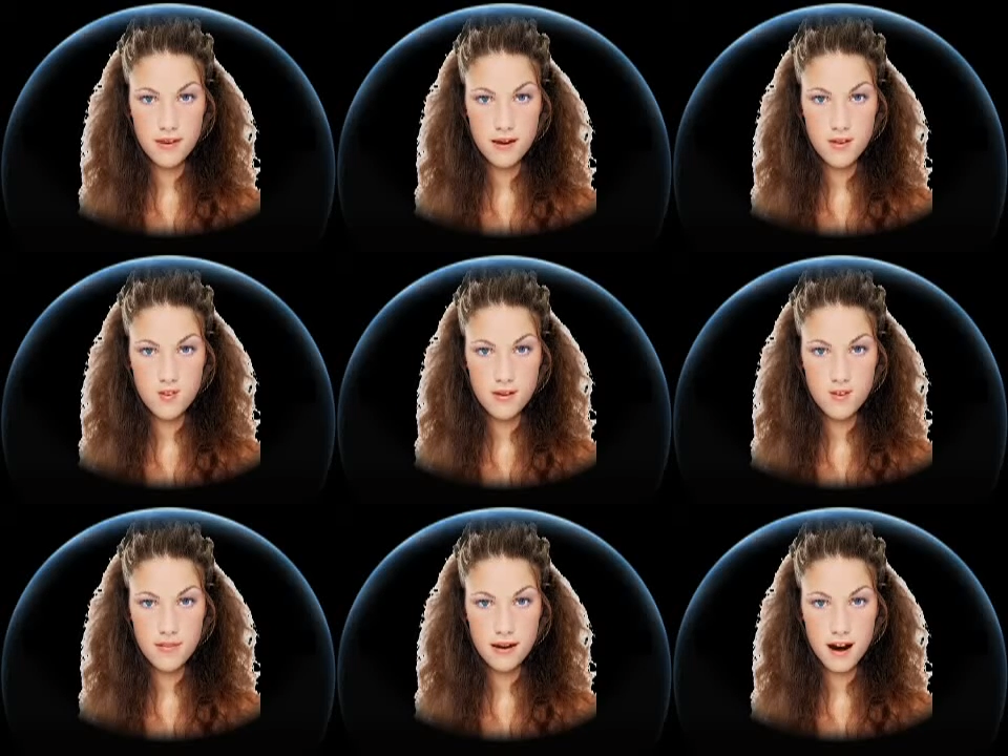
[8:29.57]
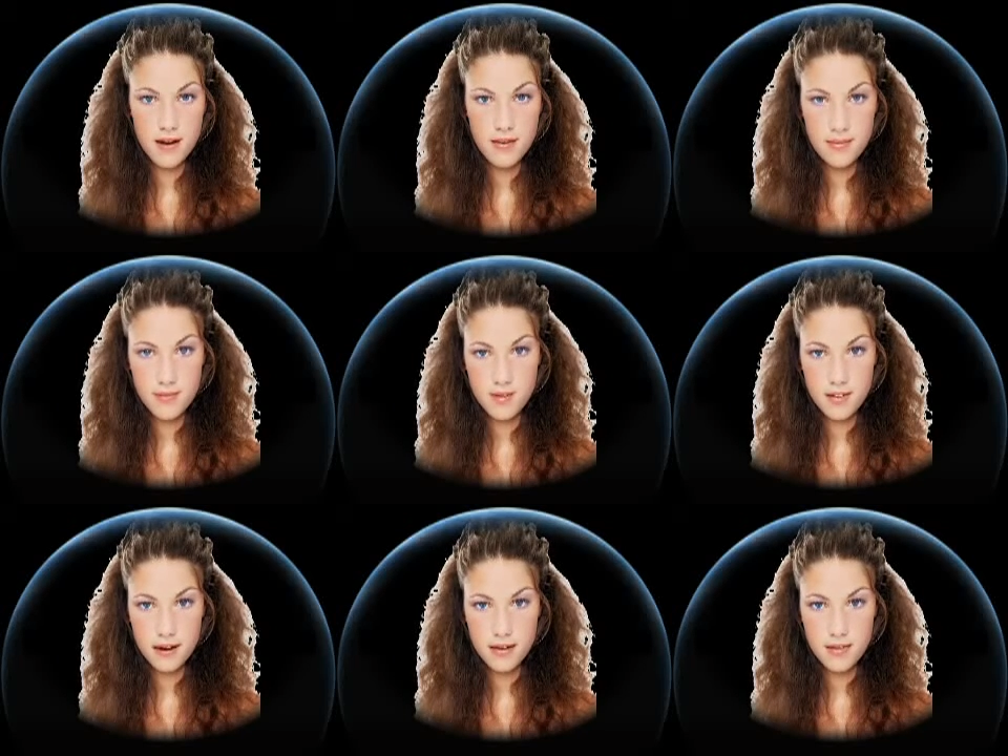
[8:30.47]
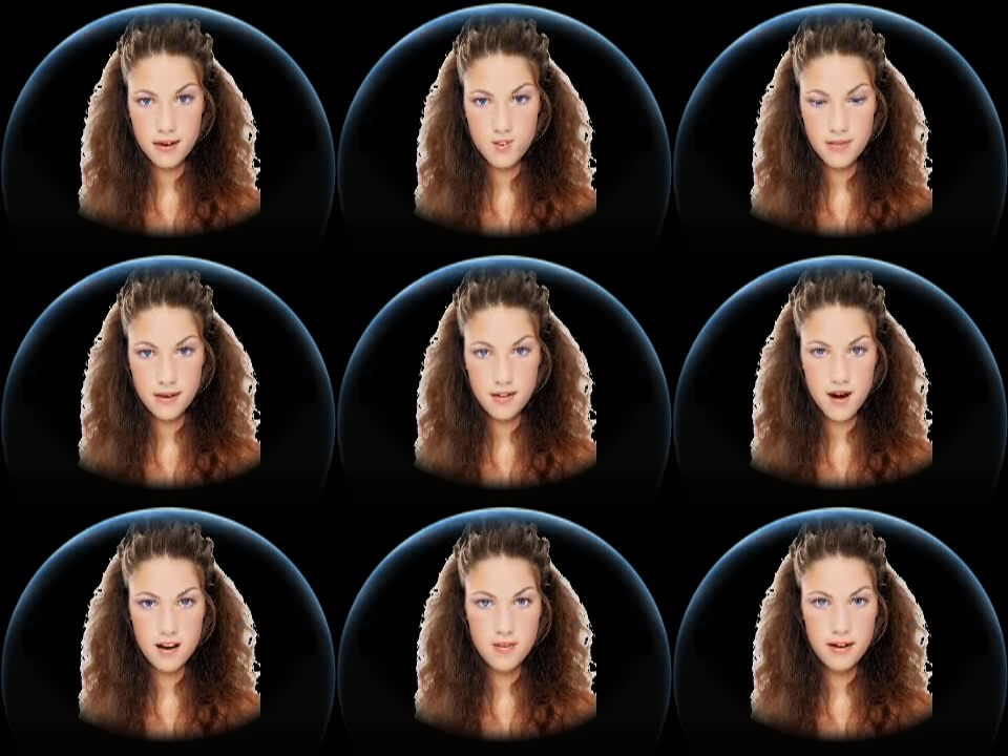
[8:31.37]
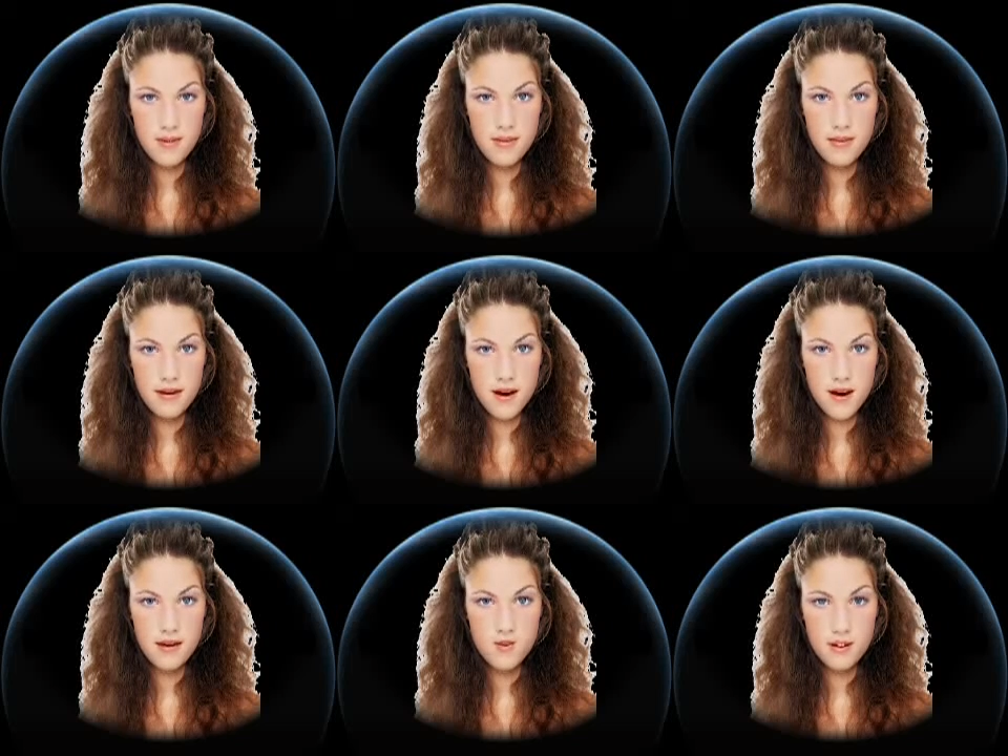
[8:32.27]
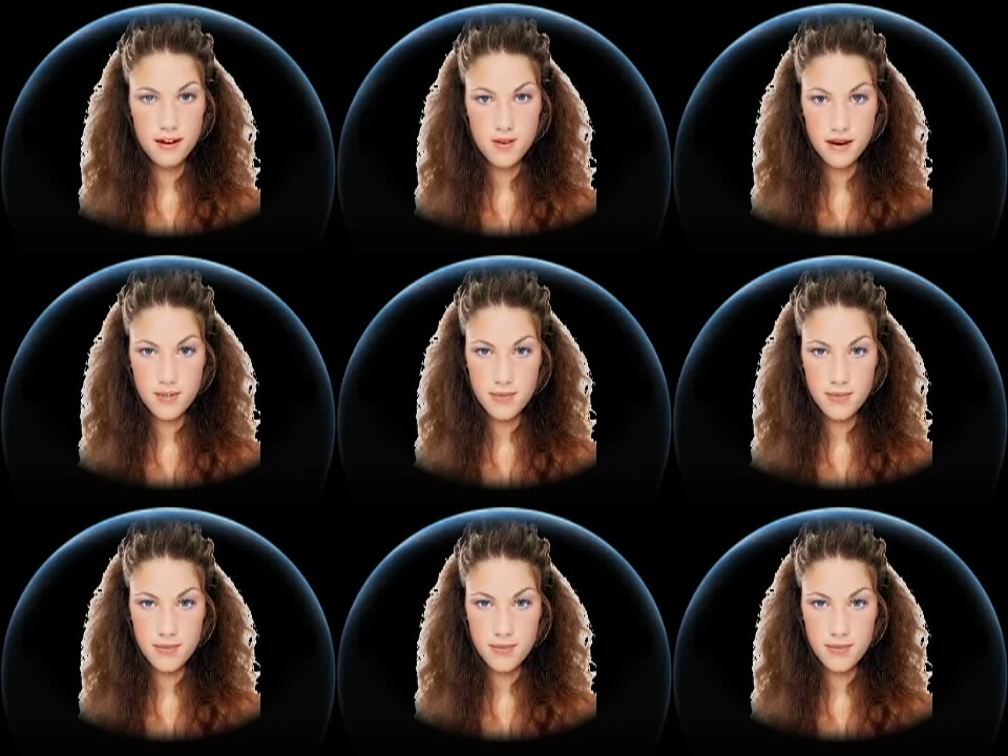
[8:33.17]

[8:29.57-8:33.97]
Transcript: And it has the power to give strength and confidence to those who need it.